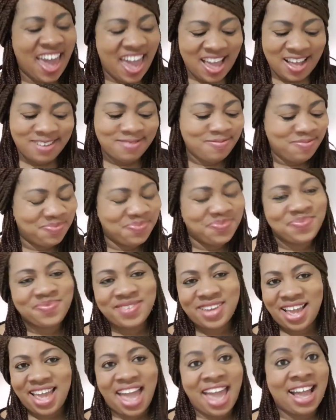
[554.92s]
Yeah,
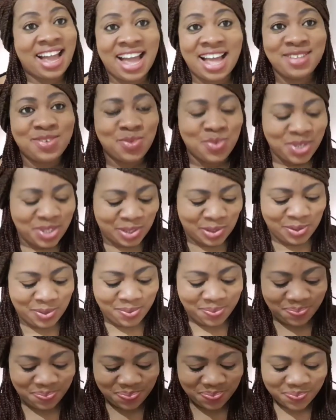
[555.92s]
I can't
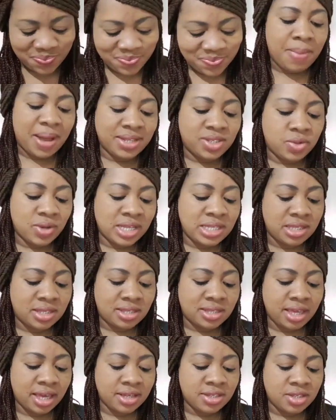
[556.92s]
whistle. But
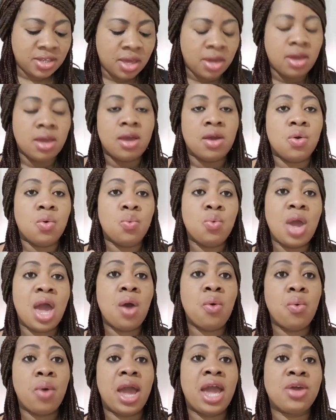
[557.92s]
26,
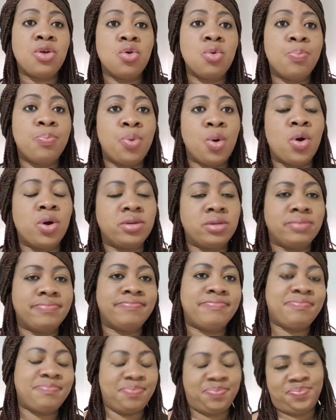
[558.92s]
where were you
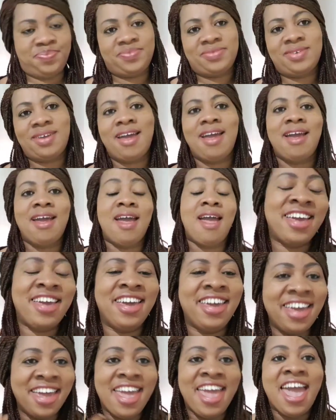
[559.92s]
born?
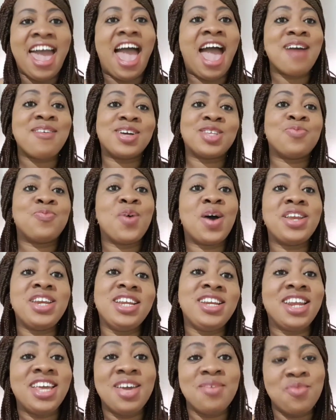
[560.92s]
I was
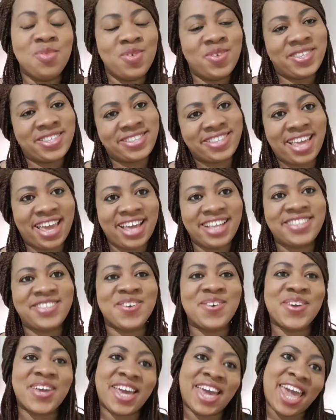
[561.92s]
born in Imo
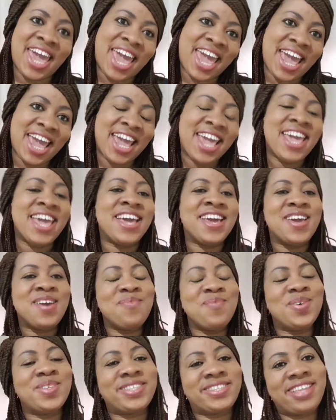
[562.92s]
State, okay?
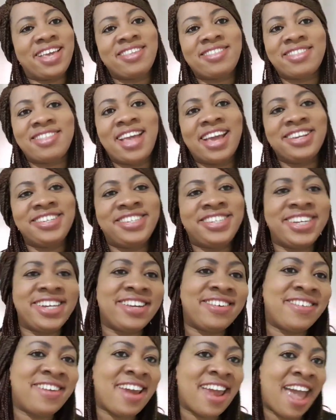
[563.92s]
Imo State,
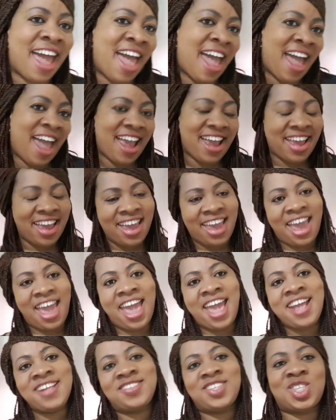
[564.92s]
Nigeria.
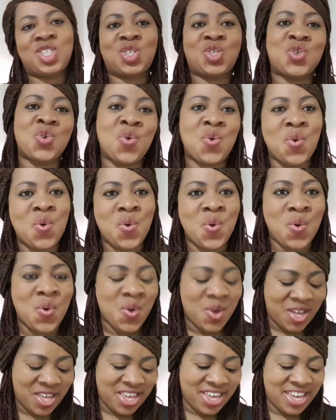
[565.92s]
Yes,
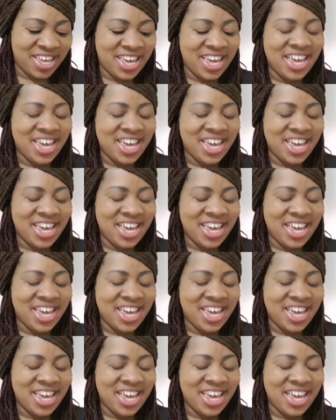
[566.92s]
so.